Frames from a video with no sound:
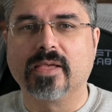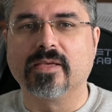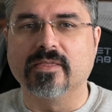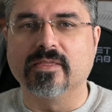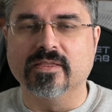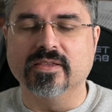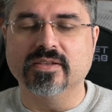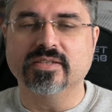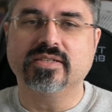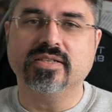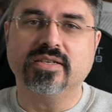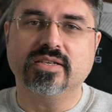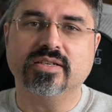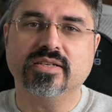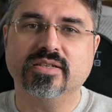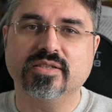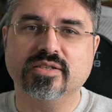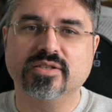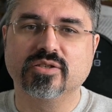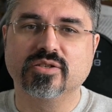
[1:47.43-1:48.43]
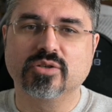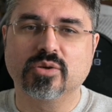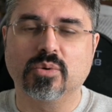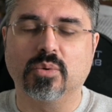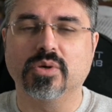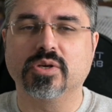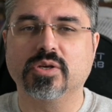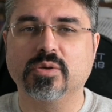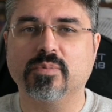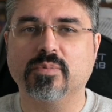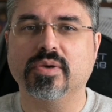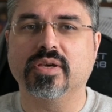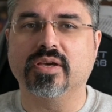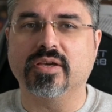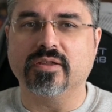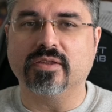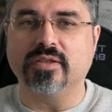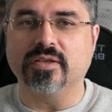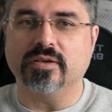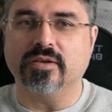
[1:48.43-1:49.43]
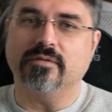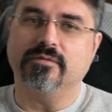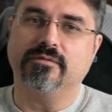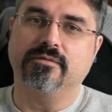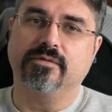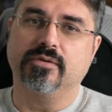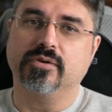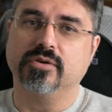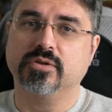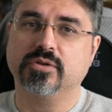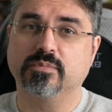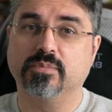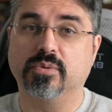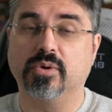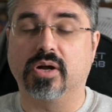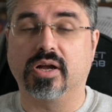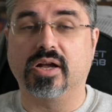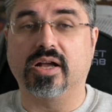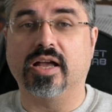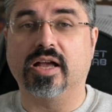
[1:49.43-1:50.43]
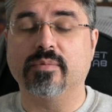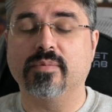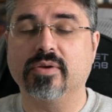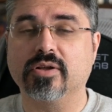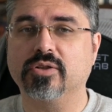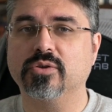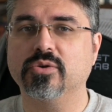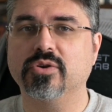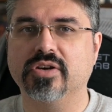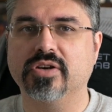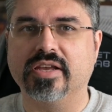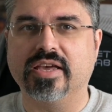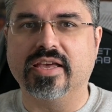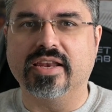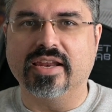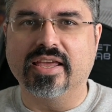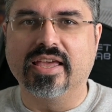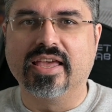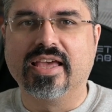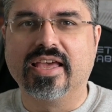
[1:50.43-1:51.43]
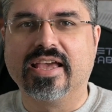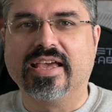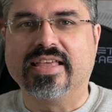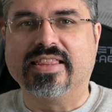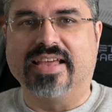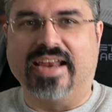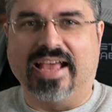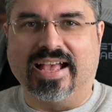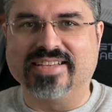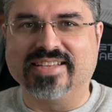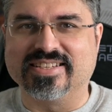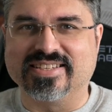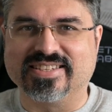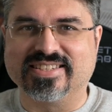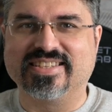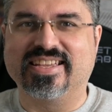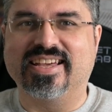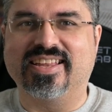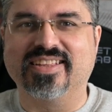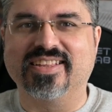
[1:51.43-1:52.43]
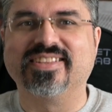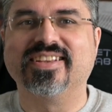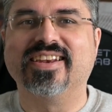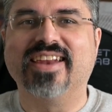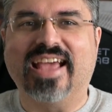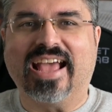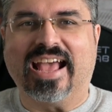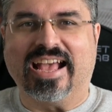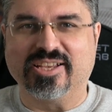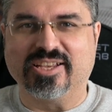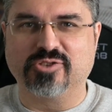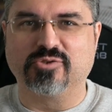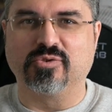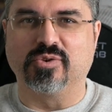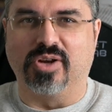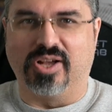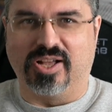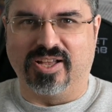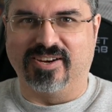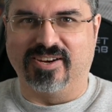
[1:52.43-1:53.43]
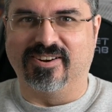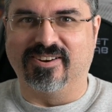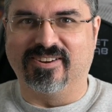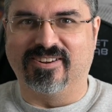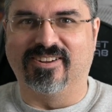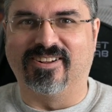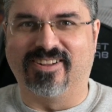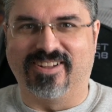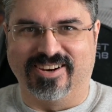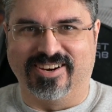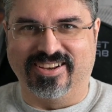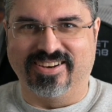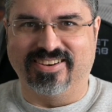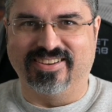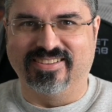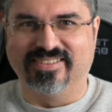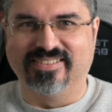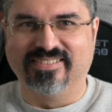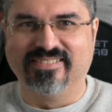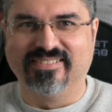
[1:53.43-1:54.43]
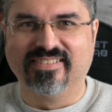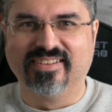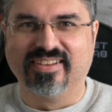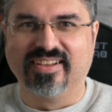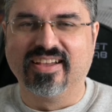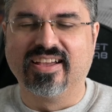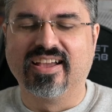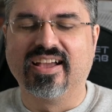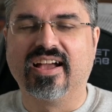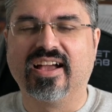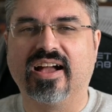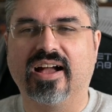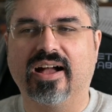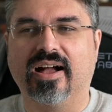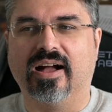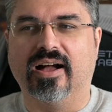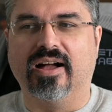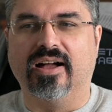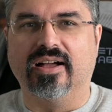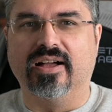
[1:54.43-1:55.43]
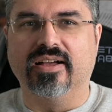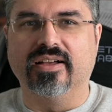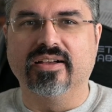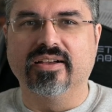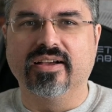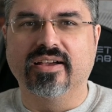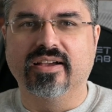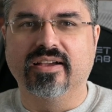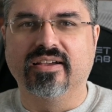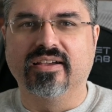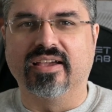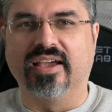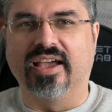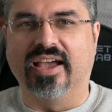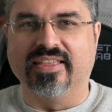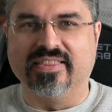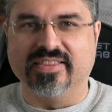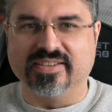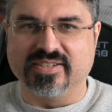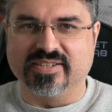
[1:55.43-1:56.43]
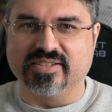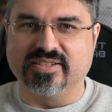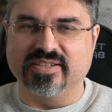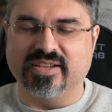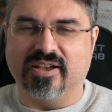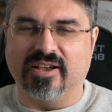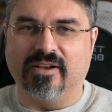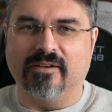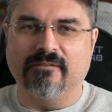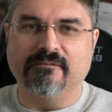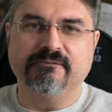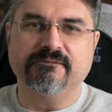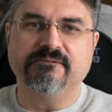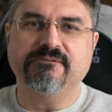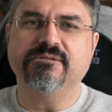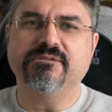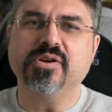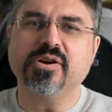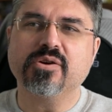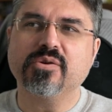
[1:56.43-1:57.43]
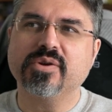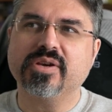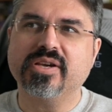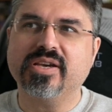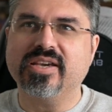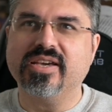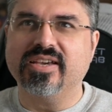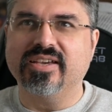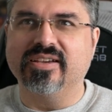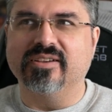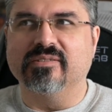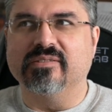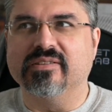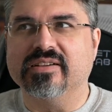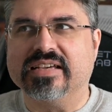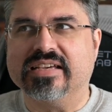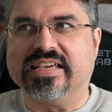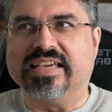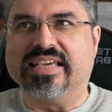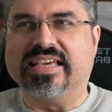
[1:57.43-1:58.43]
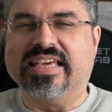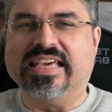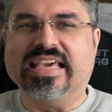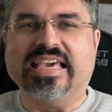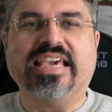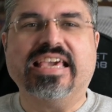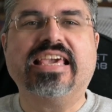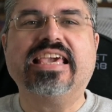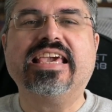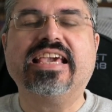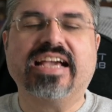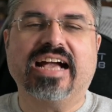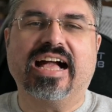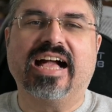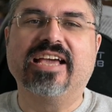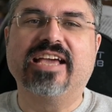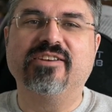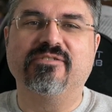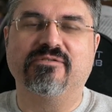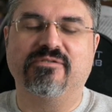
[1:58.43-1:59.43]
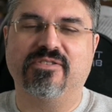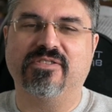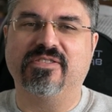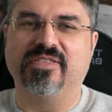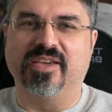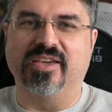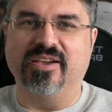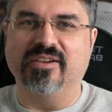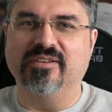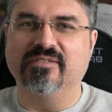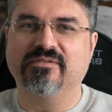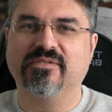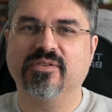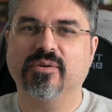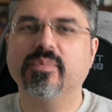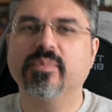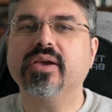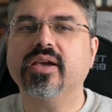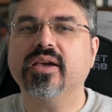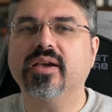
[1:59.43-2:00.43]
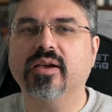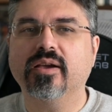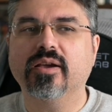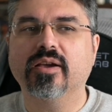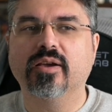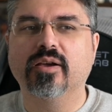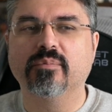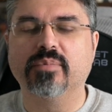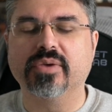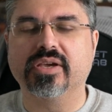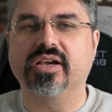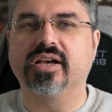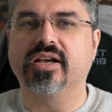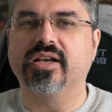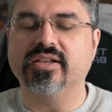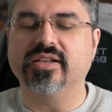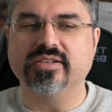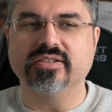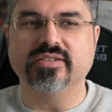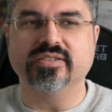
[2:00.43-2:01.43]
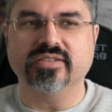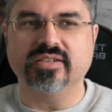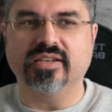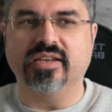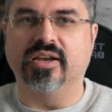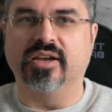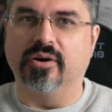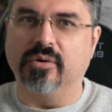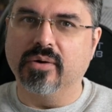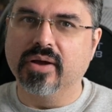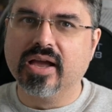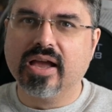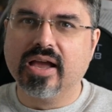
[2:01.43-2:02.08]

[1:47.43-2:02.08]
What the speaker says: this is going to be the first book I'm included in that has a skeleton astronaut on it. And this is a very geeky kind of thing for me because, you know,